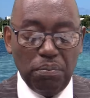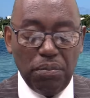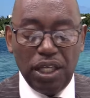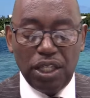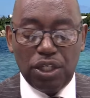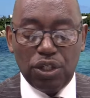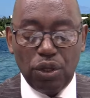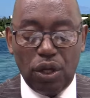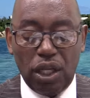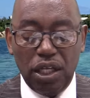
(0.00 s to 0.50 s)

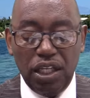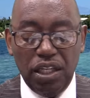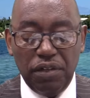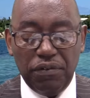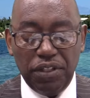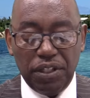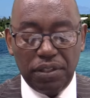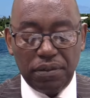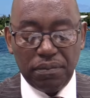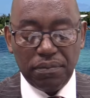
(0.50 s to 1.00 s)
make your
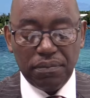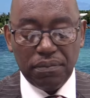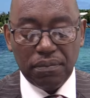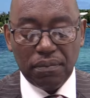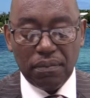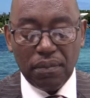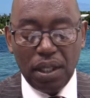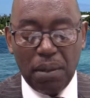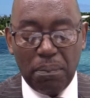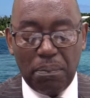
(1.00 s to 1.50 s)
living
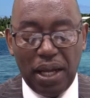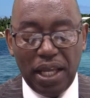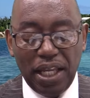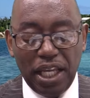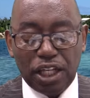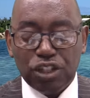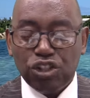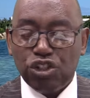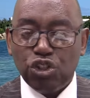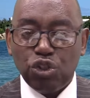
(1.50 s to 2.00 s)
by
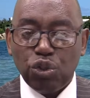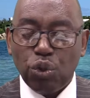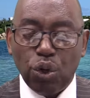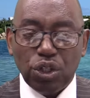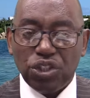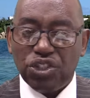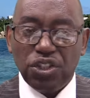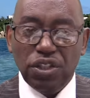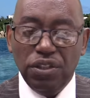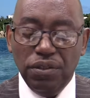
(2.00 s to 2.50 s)

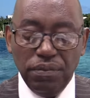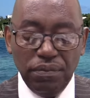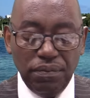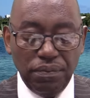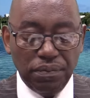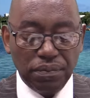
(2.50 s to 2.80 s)
extortion